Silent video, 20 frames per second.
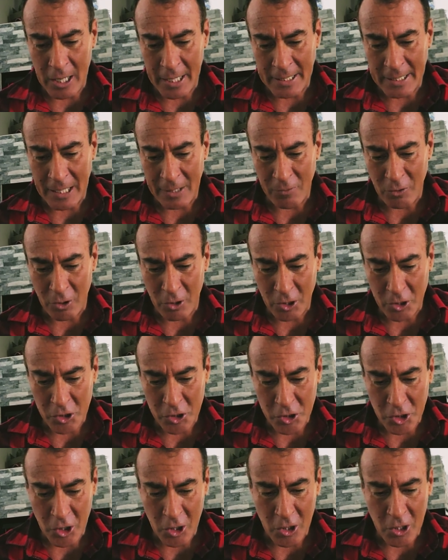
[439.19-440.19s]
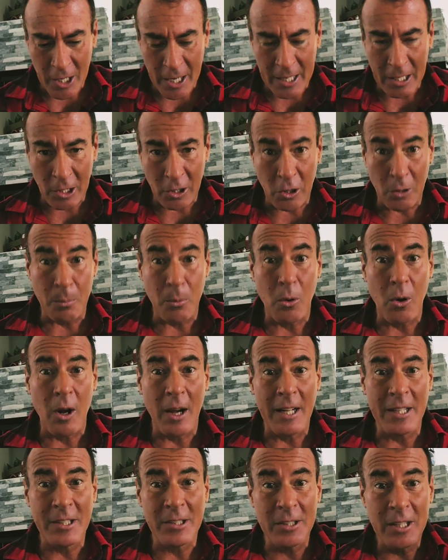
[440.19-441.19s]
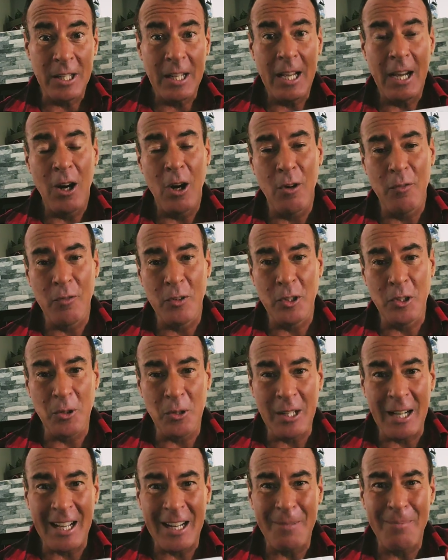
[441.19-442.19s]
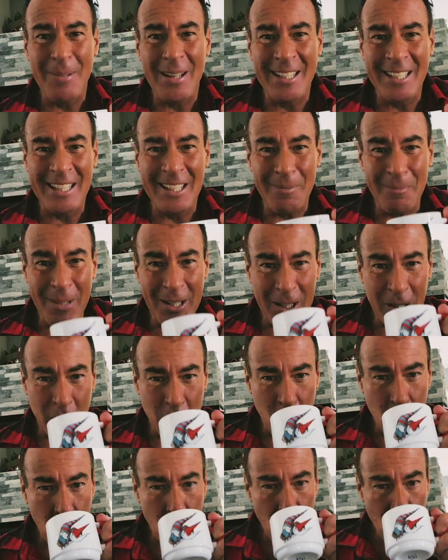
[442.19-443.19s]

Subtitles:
I gave her a shirt and a little prize. Hopefully you got it, Betty, in the mail.